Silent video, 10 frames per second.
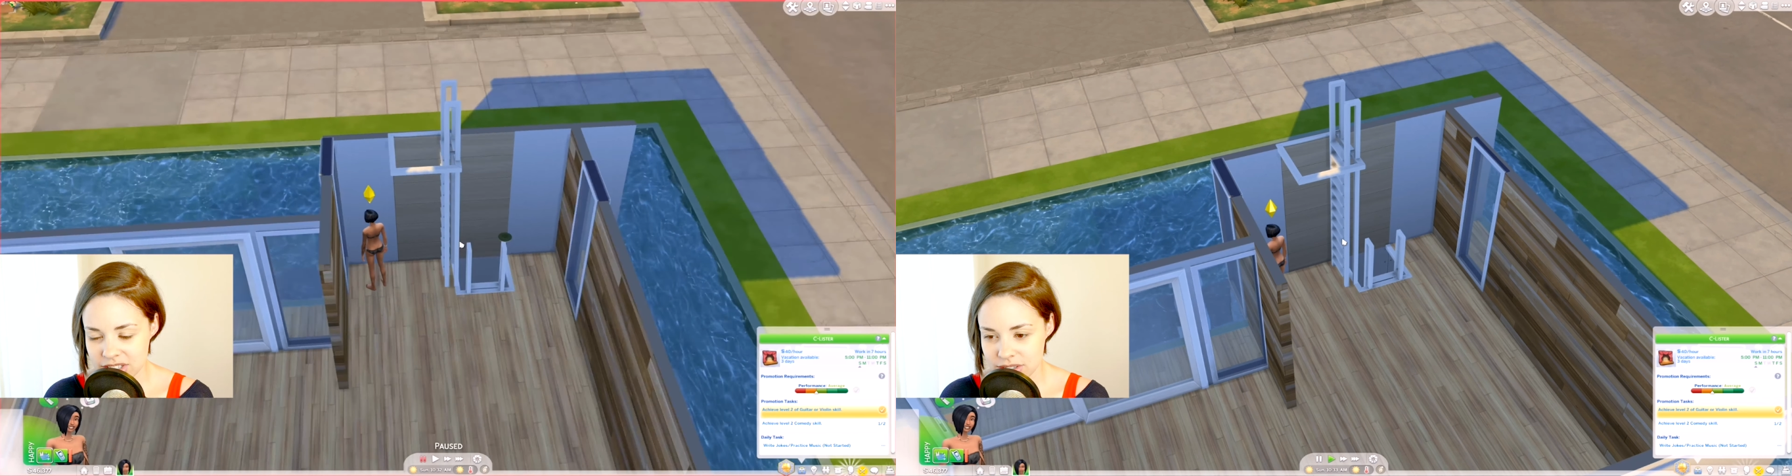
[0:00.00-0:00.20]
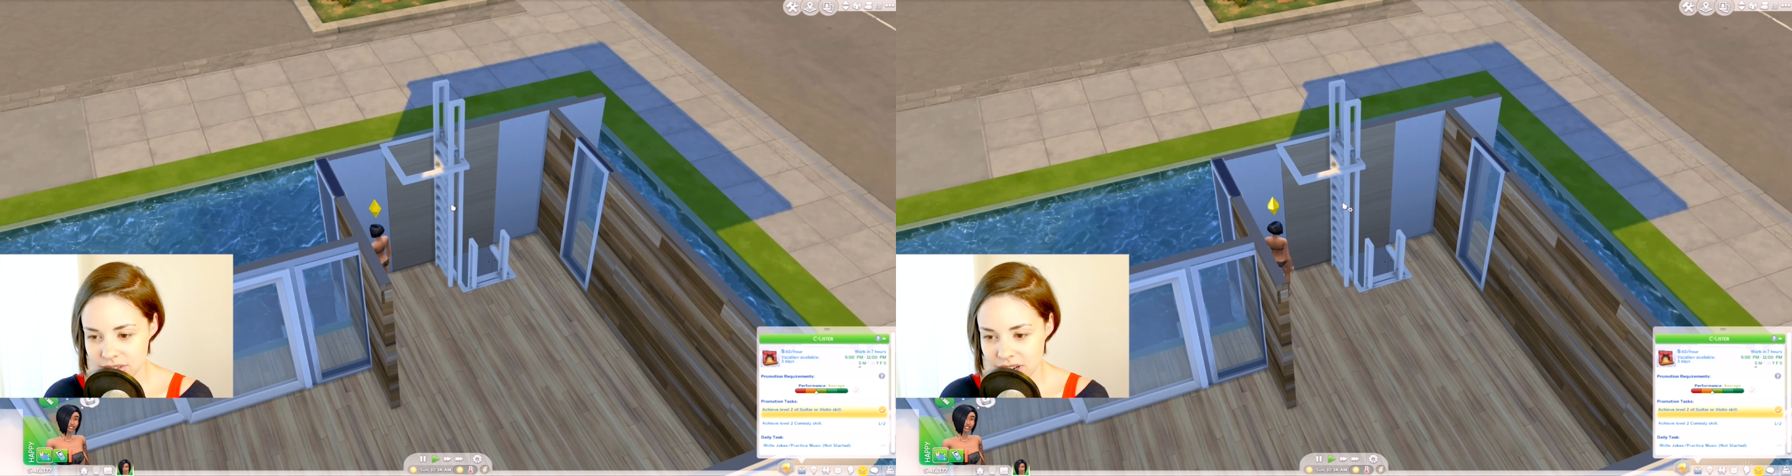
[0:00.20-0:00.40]

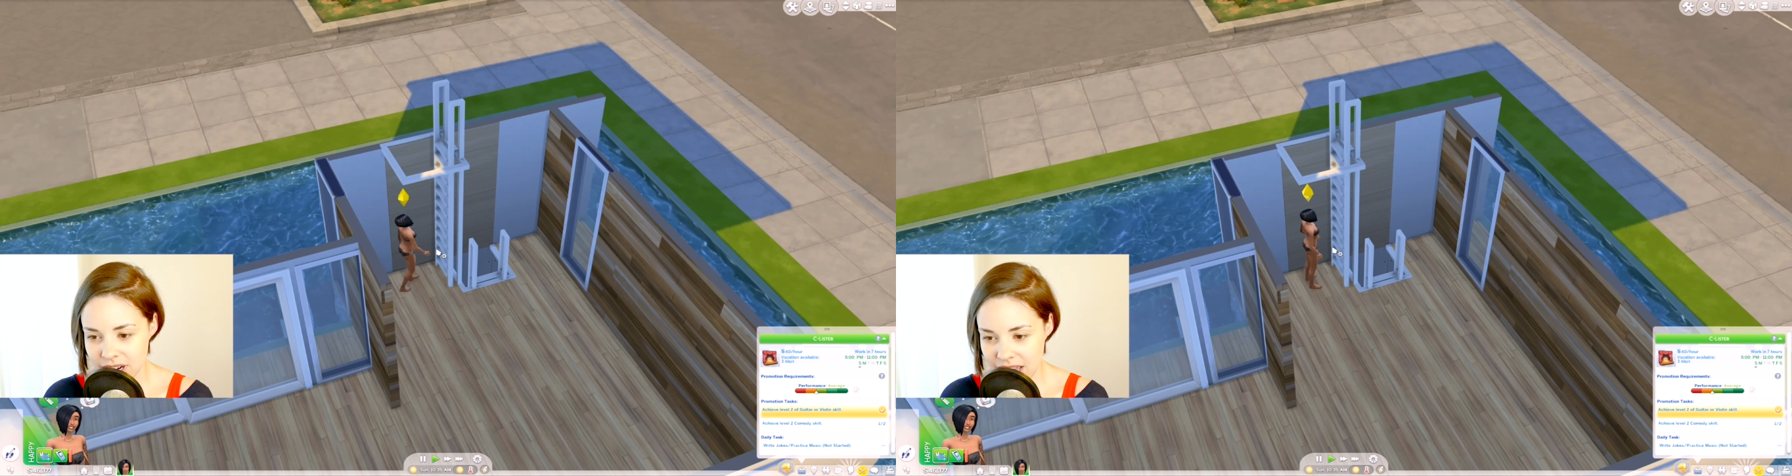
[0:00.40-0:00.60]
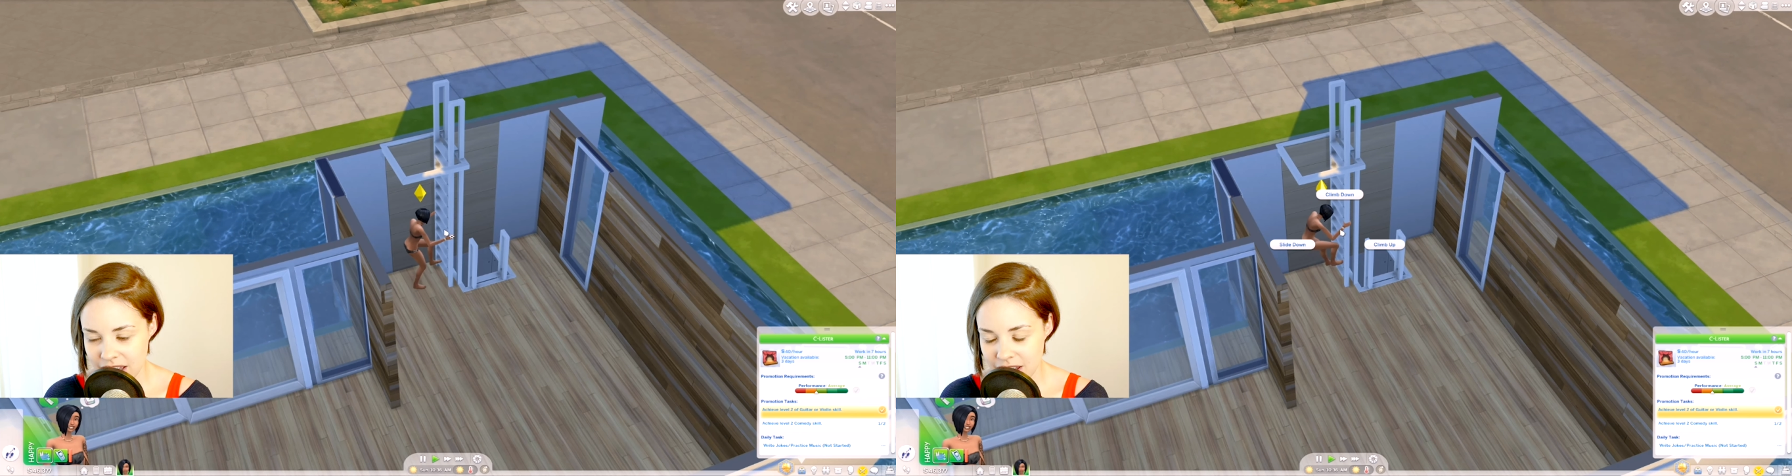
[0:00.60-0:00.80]
sure
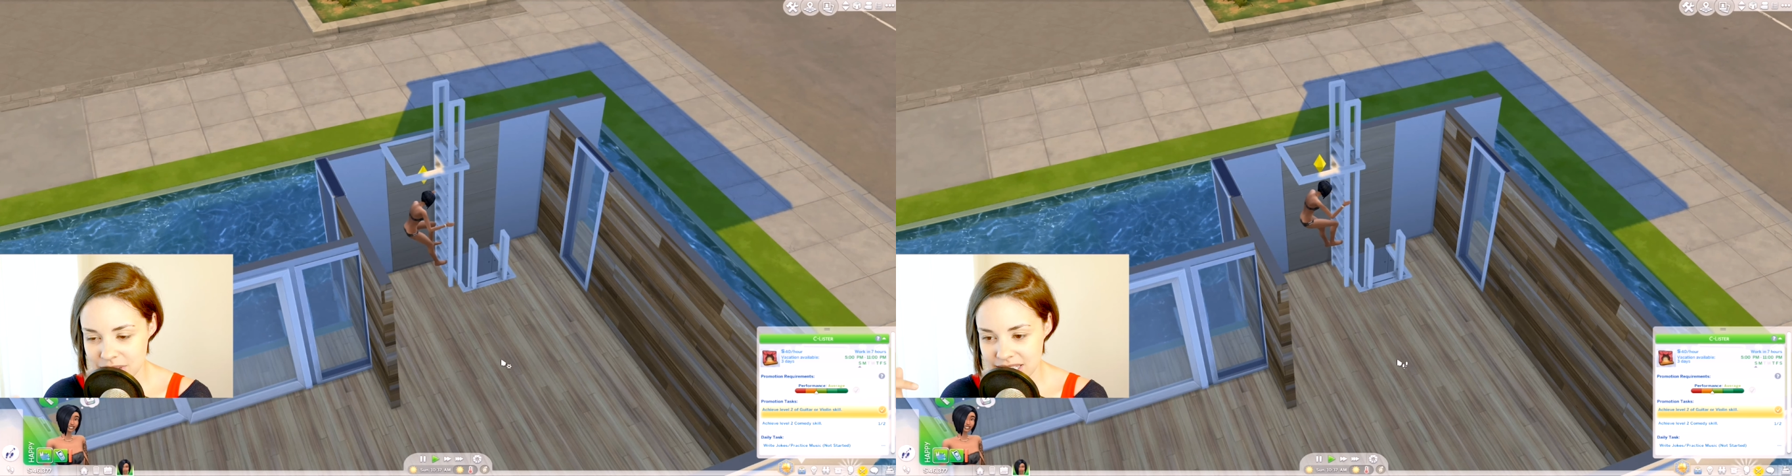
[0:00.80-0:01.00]
how many